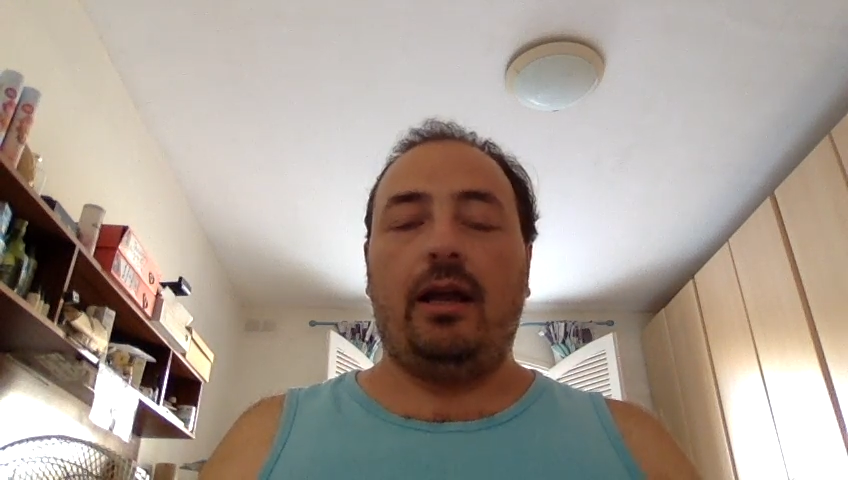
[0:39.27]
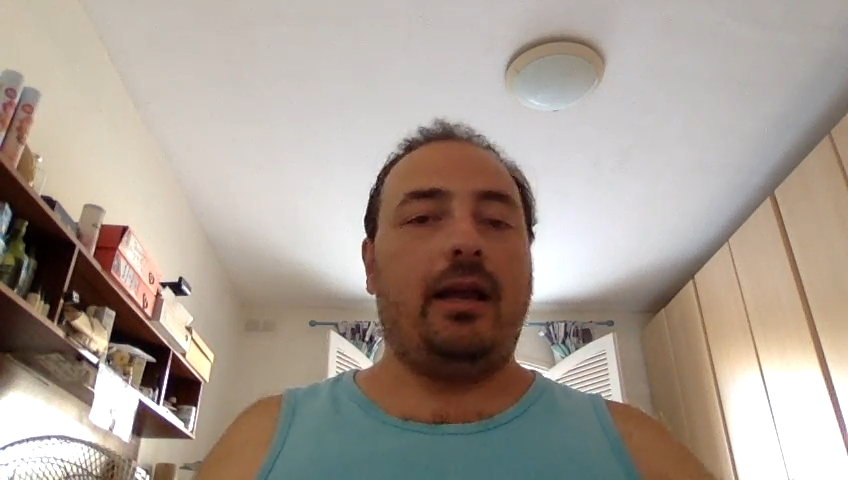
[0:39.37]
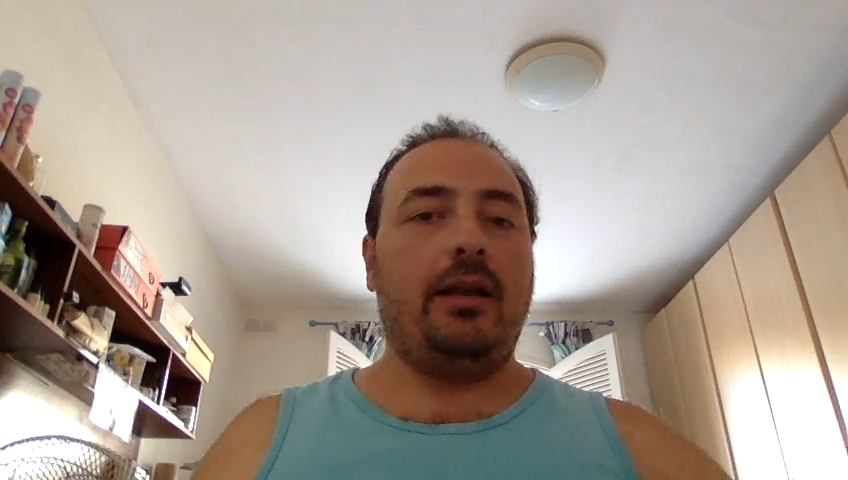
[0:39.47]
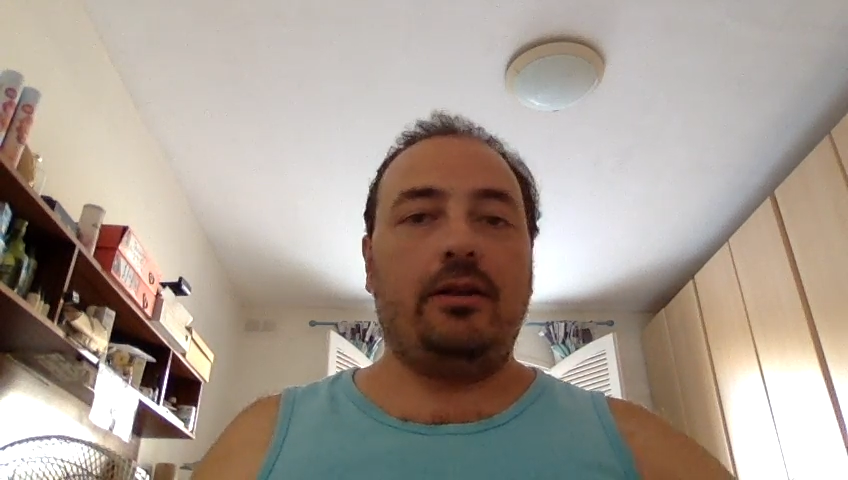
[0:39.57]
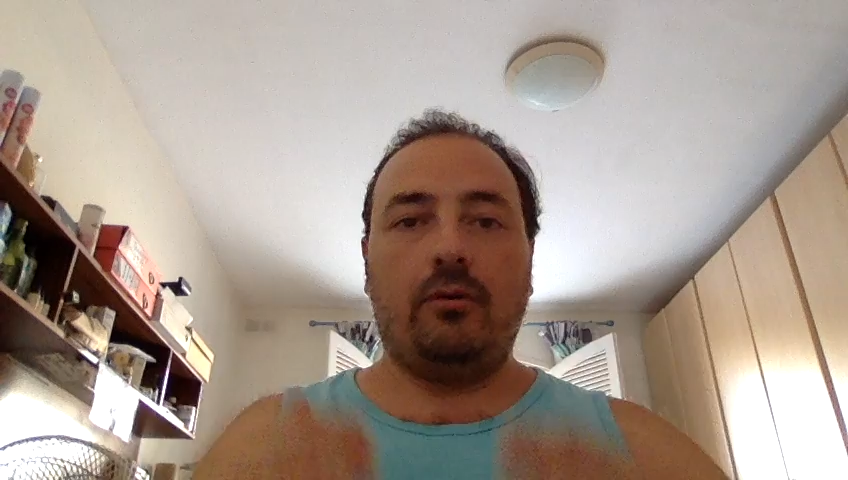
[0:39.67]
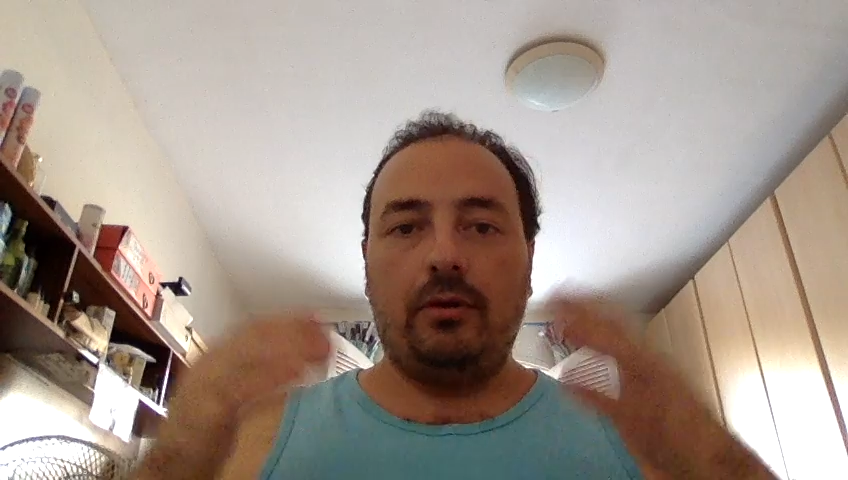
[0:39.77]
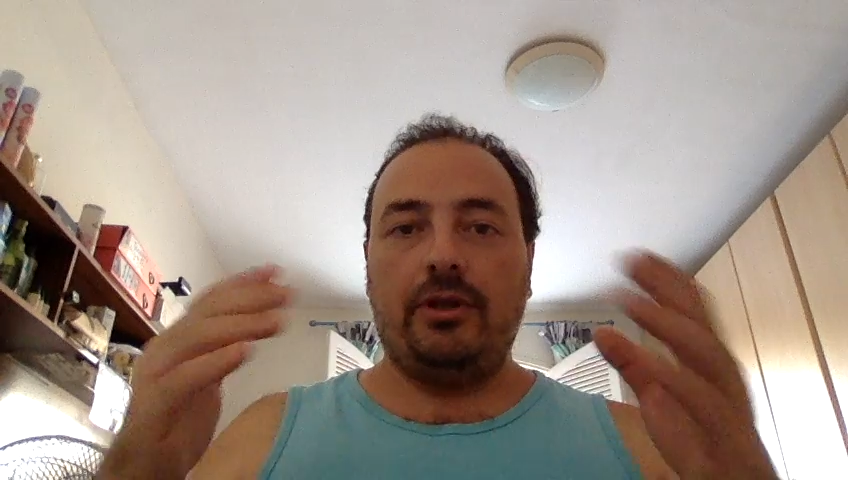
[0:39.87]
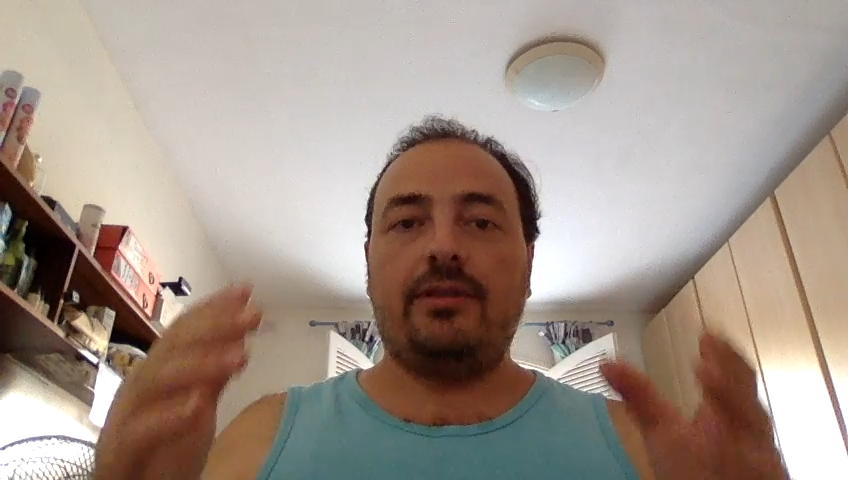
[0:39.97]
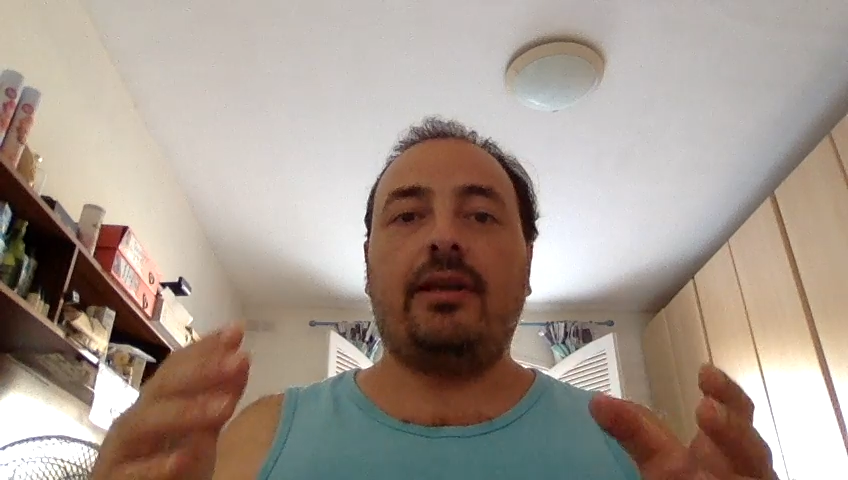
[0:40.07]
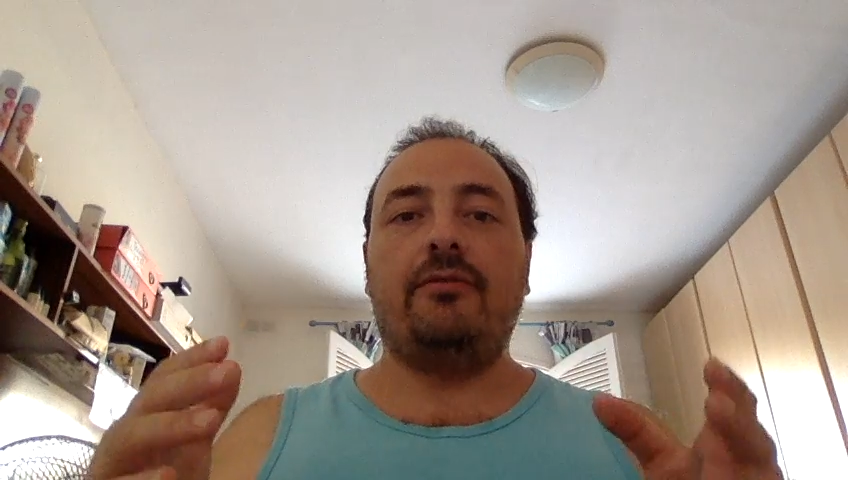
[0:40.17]
and all
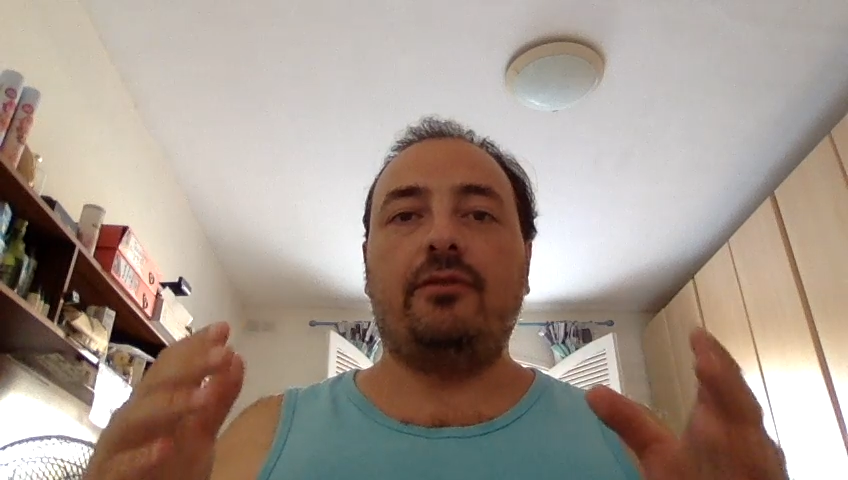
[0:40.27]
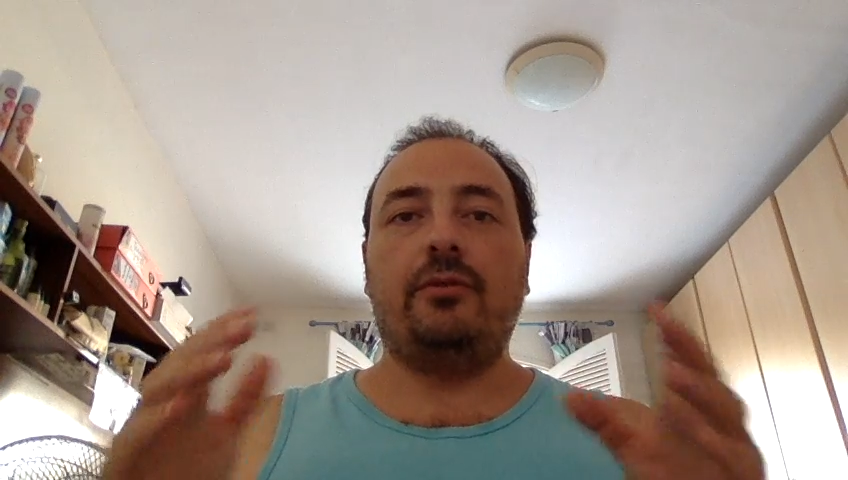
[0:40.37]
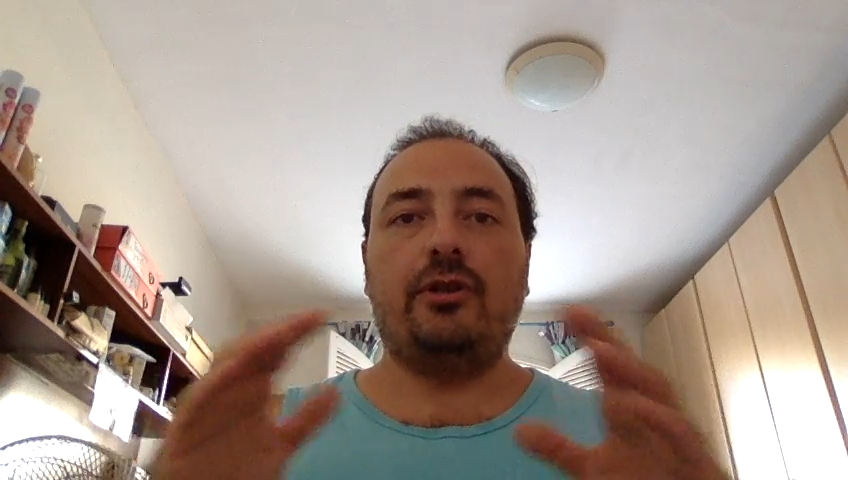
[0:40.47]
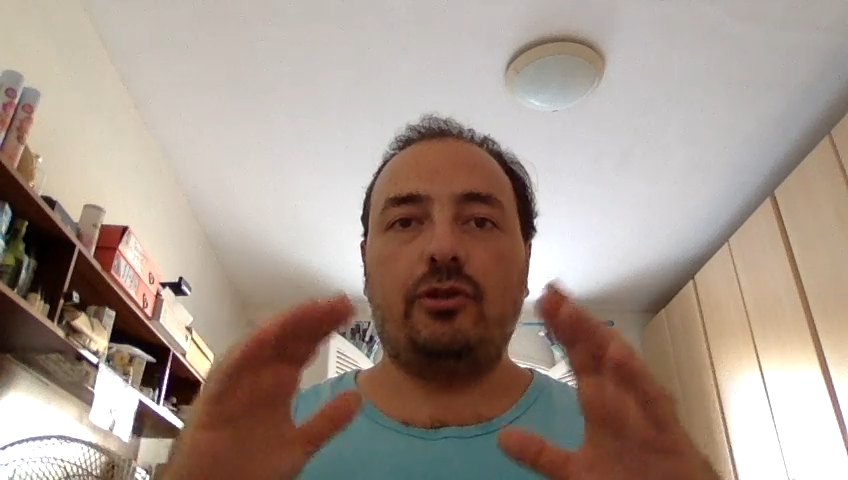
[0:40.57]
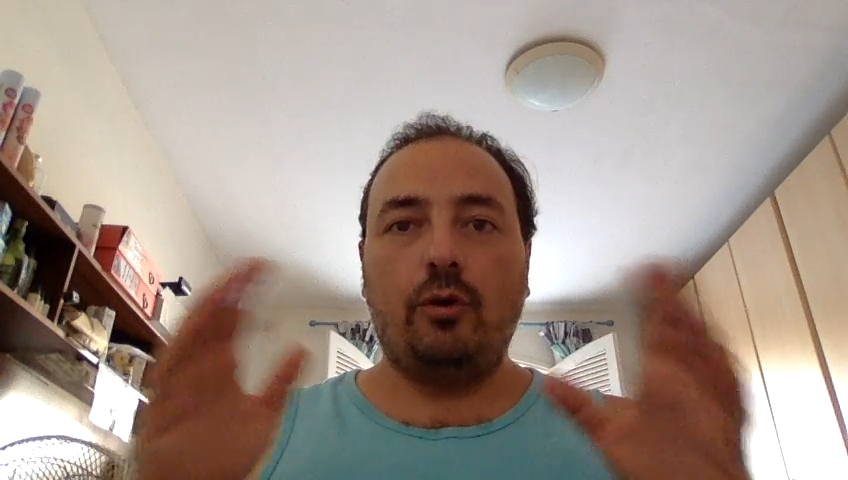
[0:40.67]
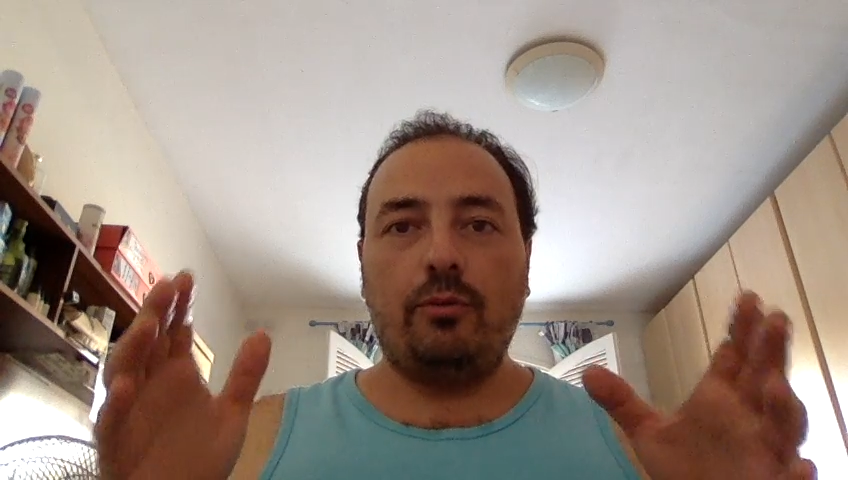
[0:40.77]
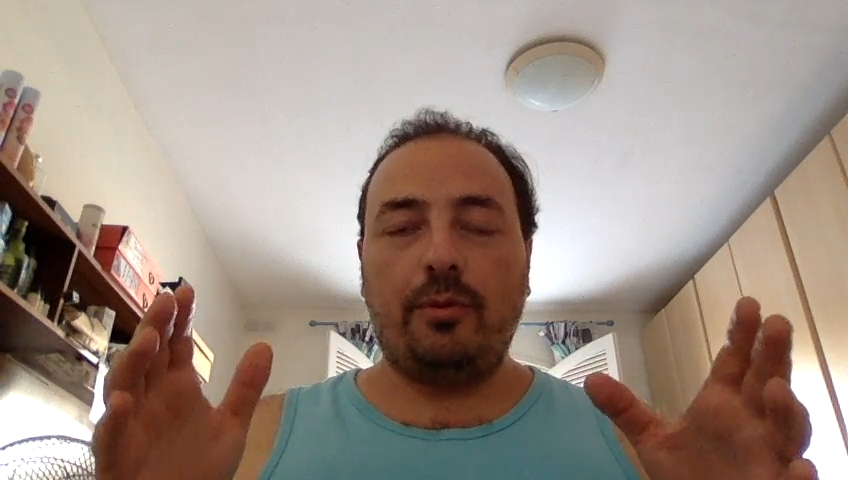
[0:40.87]
the stuff. So there's no